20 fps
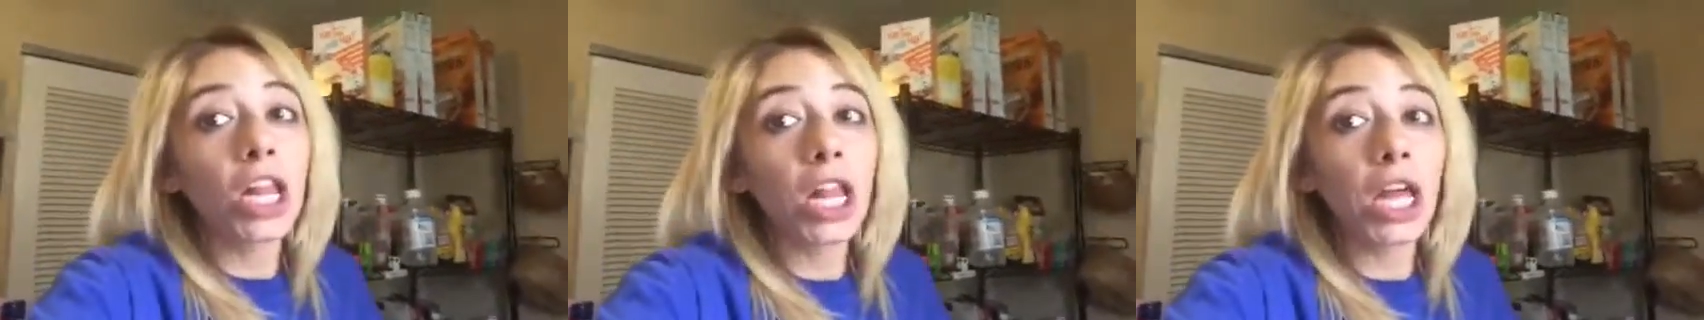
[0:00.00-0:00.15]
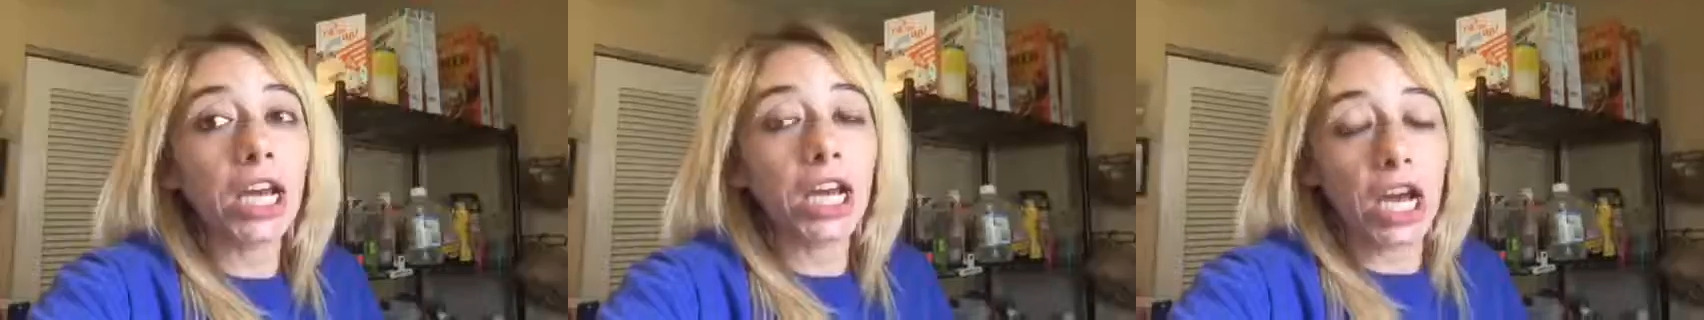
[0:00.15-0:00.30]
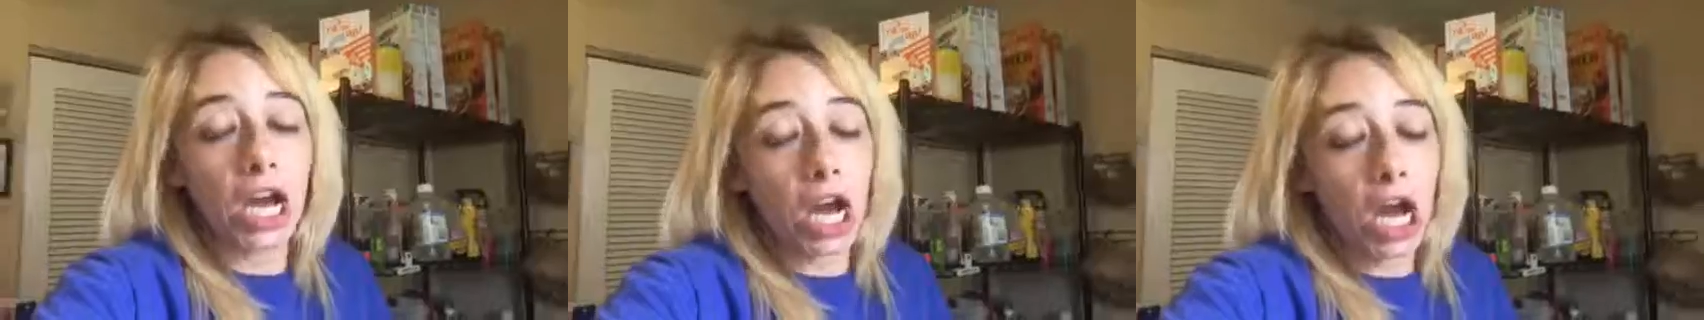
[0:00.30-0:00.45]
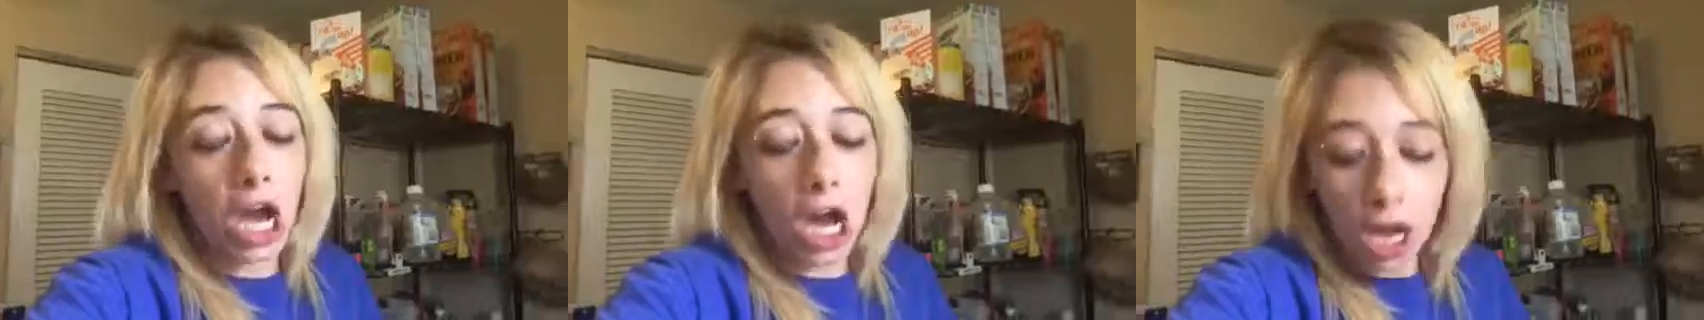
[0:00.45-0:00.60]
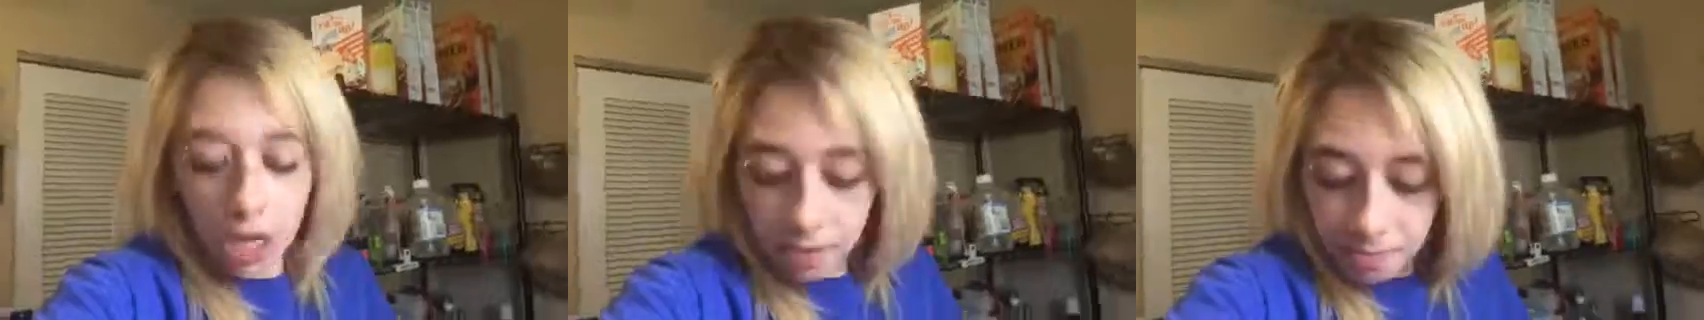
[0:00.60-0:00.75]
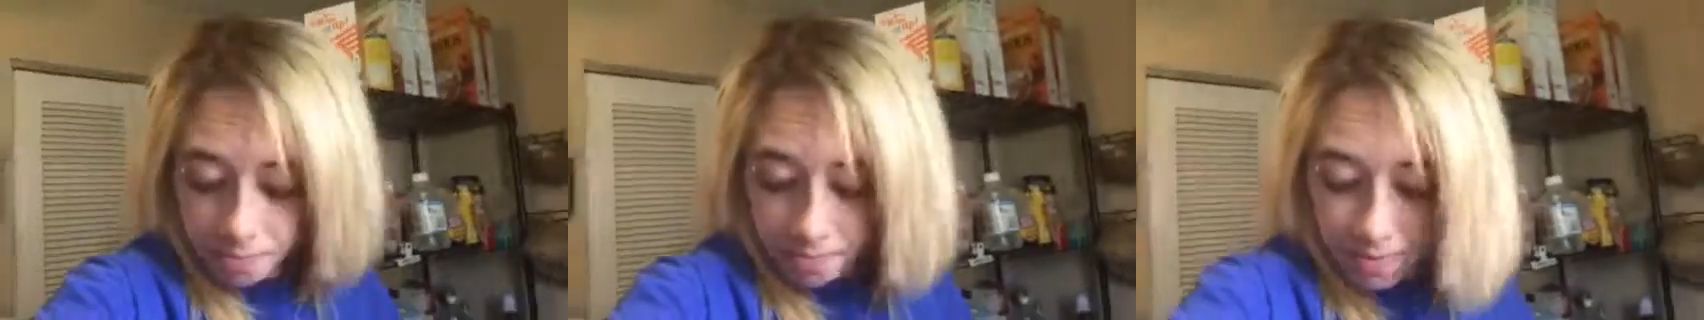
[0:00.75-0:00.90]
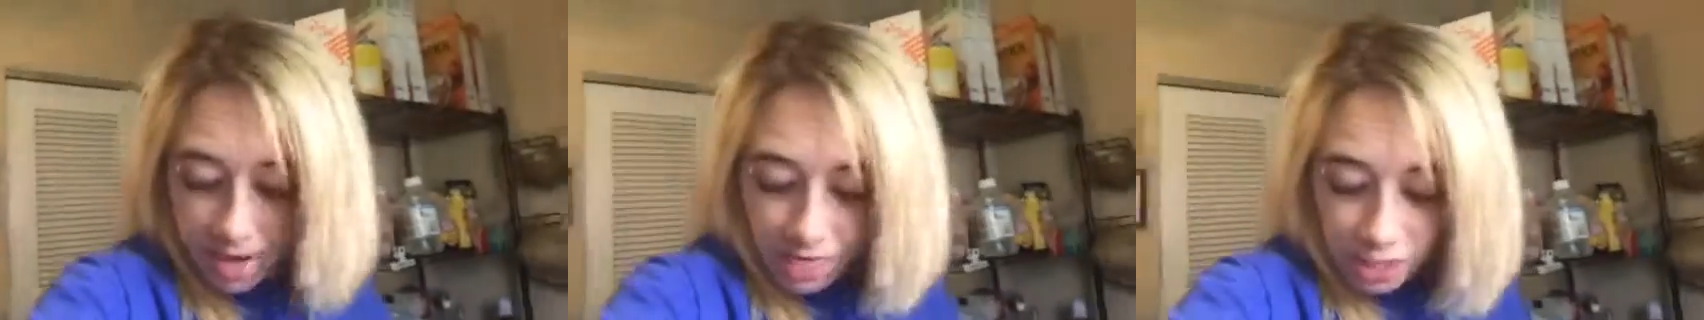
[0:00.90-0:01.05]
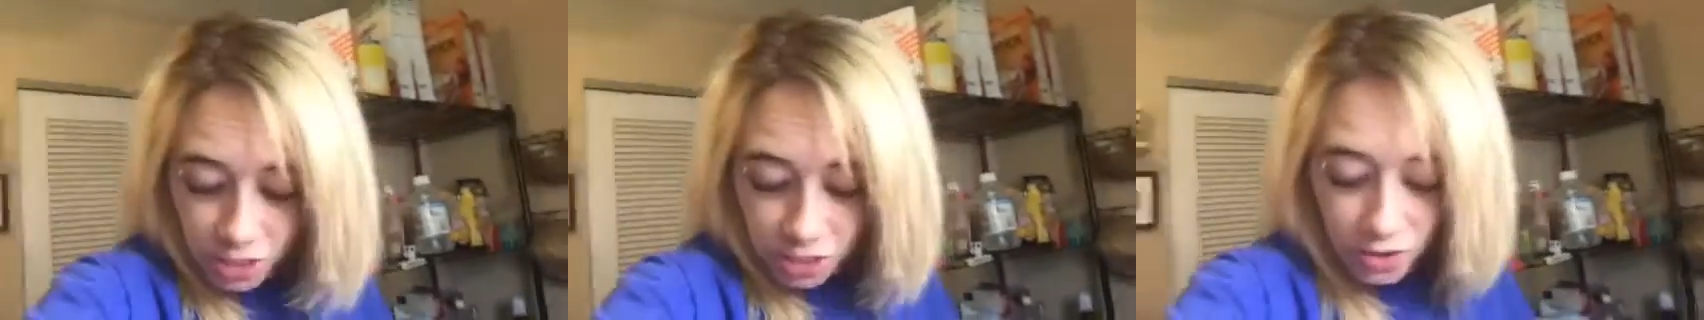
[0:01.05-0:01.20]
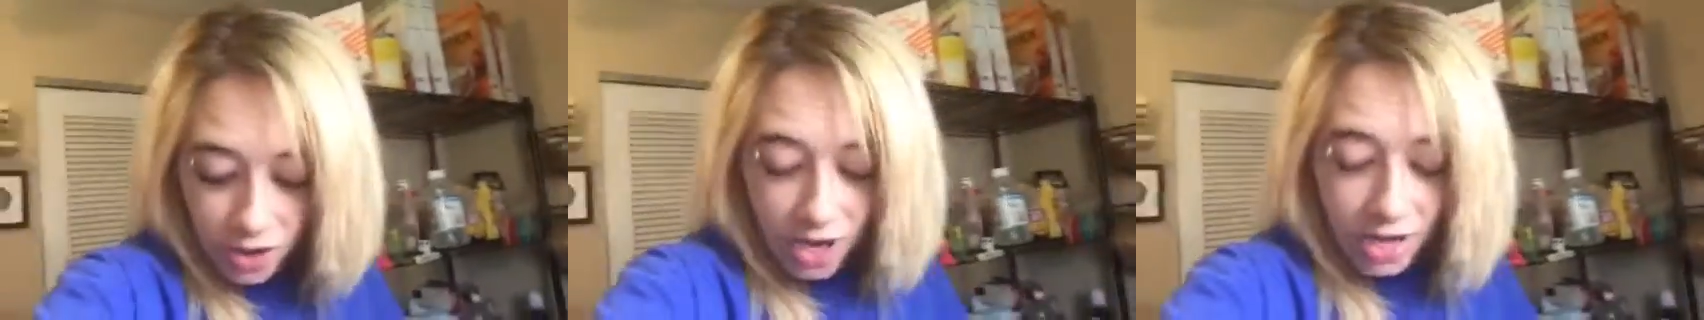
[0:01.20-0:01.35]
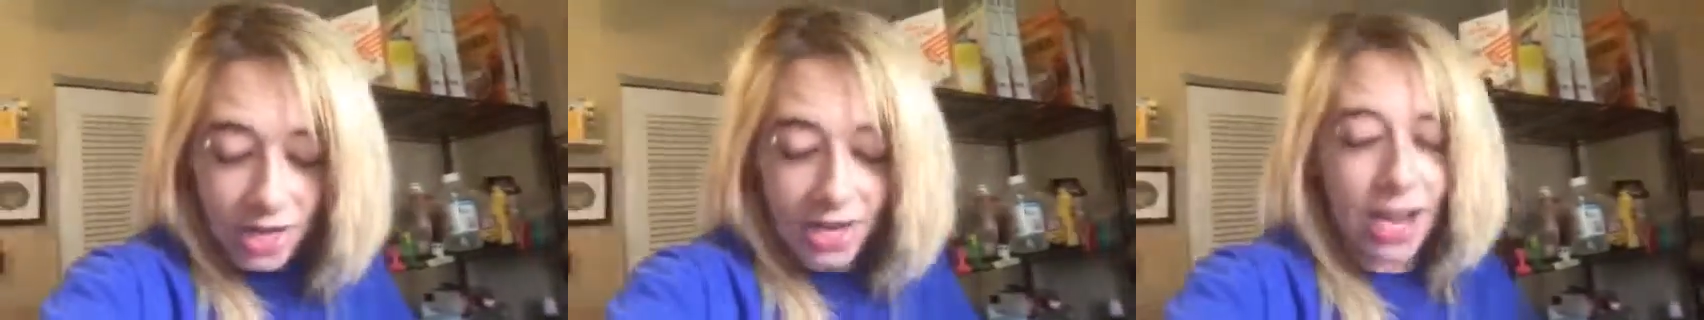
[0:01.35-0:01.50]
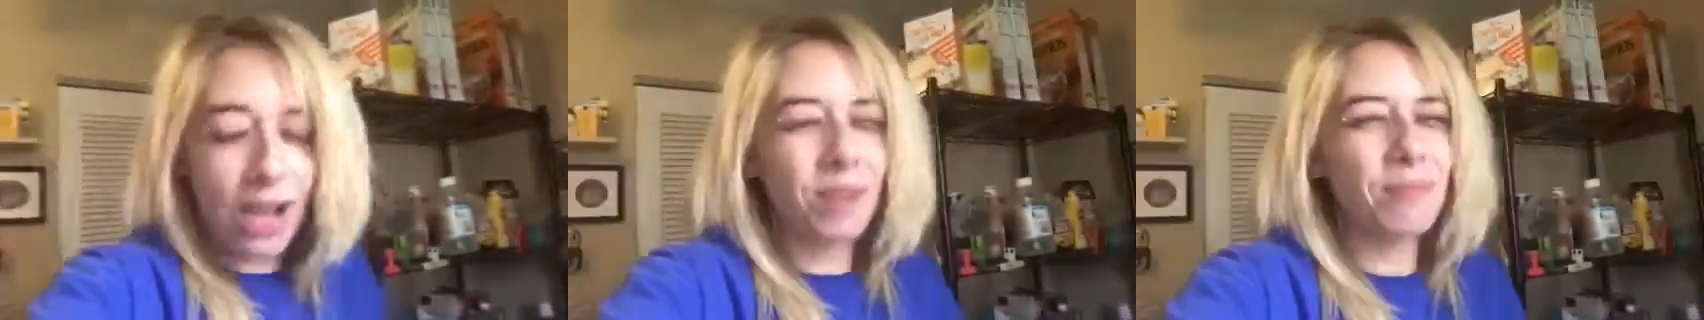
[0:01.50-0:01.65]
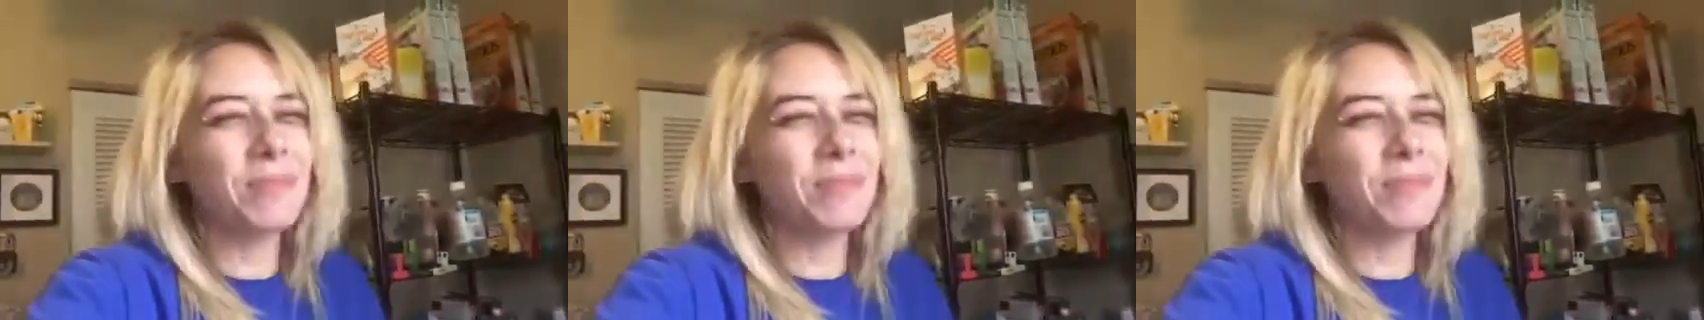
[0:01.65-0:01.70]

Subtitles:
like a hot mess right now,